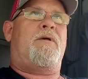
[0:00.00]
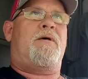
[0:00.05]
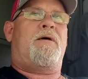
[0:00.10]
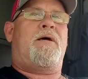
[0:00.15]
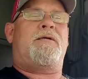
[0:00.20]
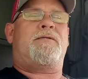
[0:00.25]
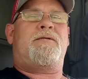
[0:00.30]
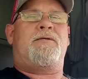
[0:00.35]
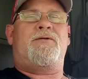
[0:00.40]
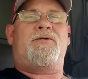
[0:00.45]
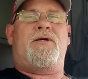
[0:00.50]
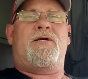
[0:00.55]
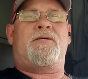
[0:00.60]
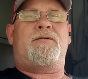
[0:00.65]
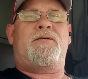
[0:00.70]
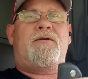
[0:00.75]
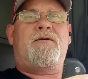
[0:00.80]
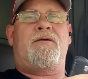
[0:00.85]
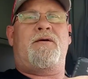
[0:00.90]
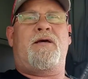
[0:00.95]
I
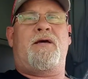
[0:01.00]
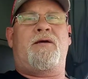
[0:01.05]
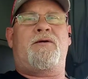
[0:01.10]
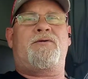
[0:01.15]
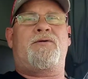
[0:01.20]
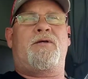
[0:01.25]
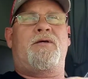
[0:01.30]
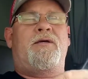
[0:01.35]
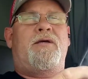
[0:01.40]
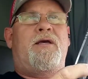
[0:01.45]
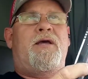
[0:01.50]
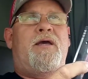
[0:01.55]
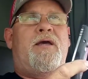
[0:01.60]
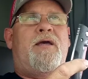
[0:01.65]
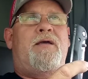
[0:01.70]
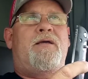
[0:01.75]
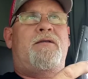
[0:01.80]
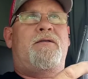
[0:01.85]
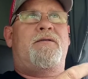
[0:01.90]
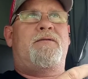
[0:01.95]
suggest actually
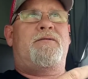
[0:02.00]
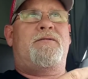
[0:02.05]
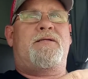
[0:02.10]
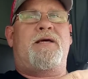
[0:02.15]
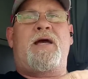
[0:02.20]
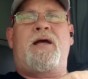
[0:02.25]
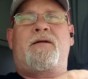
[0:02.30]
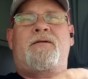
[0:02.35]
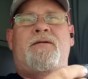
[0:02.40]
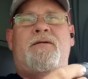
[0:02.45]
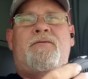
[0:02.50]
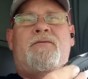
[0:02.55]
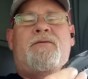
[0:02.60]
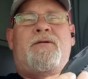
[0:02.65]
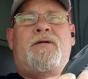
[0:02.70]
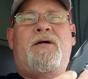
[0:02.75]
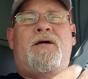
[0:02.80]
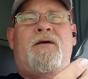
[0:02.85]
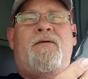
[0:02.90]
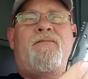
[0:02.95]
a tactical
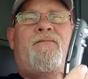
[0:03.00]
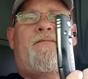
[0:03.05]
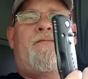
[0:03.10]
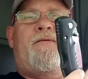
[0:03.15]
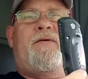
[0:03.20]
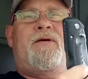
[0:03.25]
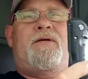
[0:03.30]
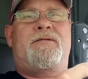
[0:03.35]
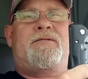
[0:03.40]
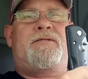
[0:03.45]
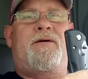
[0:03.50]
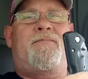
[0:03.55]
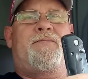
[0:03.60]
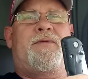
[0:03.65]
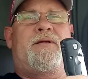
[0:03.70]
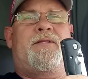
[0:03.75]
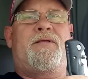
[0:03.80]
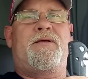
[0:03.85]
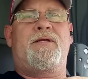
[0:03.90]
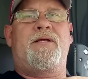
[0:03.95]
knife is
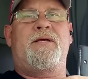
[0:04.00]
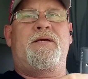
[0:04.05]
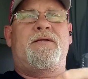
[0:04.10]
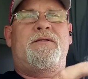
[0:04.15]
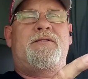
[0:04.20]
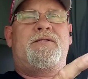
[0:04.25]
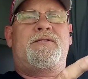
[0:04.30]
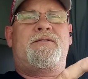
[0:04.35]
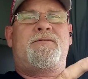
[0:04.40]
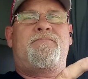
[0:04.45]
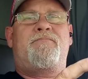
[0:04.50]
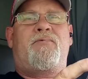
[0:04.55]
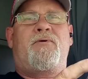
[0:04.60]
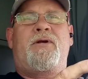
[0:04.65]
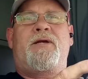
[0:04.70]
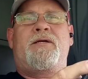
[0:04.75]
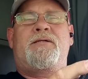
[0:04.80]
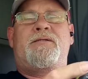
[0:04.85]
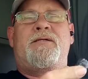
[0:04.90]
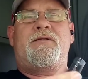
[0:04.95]
something that is
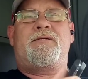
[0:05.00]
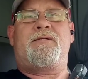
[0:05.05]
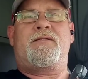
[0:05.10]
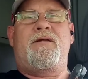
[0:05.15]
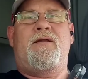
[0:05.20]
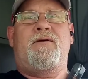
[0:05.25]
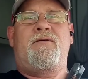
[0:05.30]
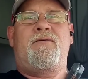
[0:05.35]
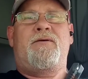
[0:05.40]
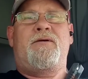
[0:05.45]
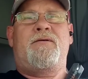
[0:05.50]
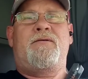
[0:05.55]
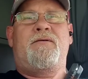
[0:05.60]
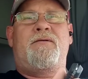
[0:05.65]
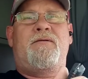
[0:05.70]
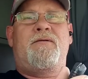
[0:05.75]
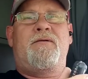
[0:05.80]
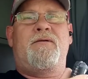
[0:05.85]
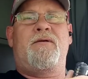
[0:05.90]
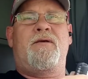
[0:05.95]
spring assist loaded,
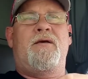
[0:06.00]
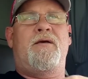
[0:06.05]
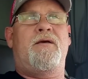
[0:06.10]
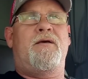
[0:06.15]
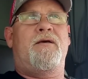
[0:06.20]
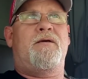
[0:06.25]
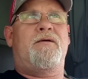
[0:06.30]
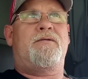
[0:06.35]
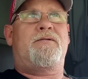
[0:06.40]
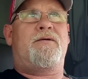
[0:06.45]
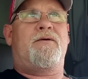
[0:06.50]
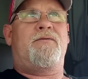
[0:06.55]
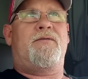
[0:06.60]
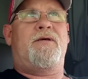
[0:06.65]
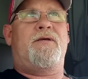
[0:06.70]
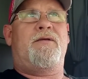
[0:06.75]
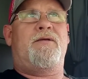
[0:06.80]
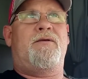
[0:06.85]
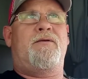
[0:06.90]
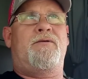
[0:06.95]
so
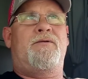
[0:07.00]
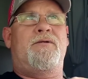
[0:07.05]
that